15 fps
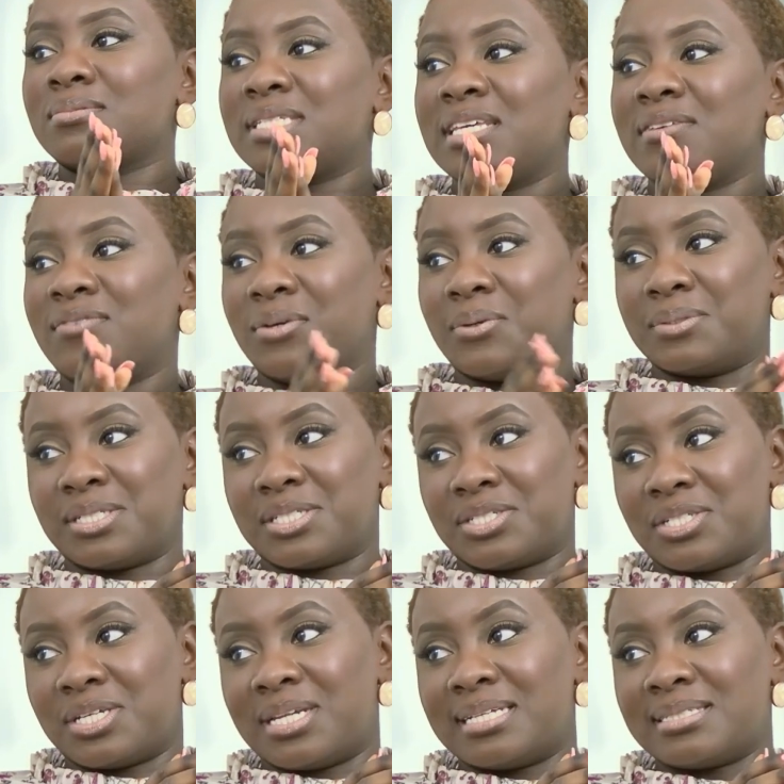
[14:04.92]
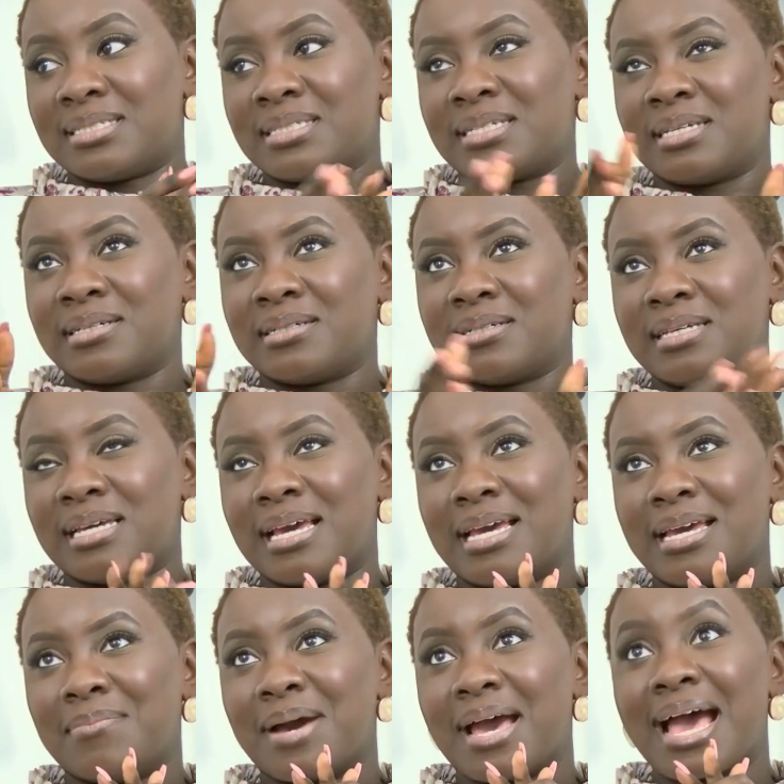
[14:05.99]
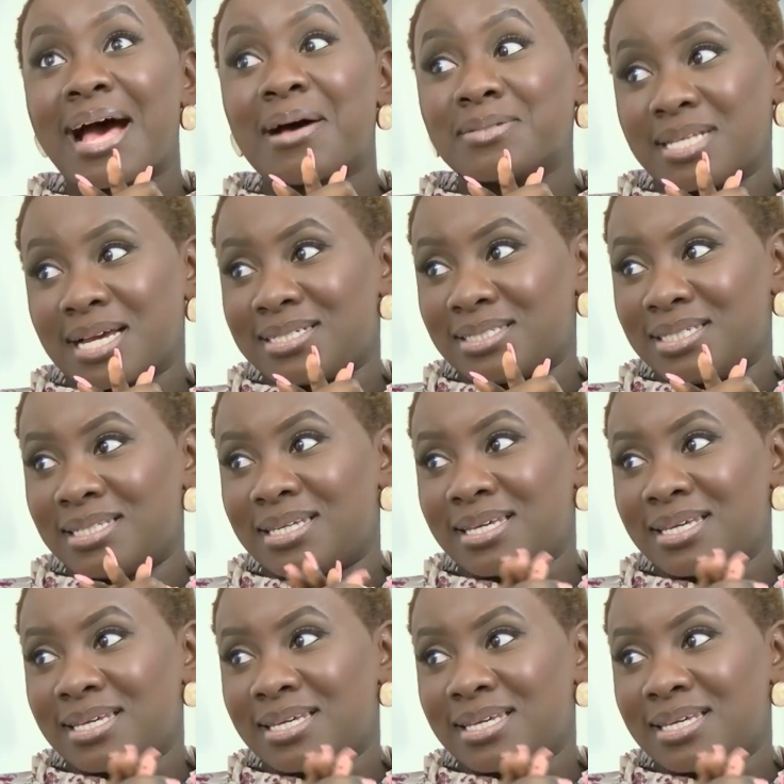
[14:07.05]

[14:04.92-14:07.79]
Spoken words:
TV audition. I did it in my house, actually.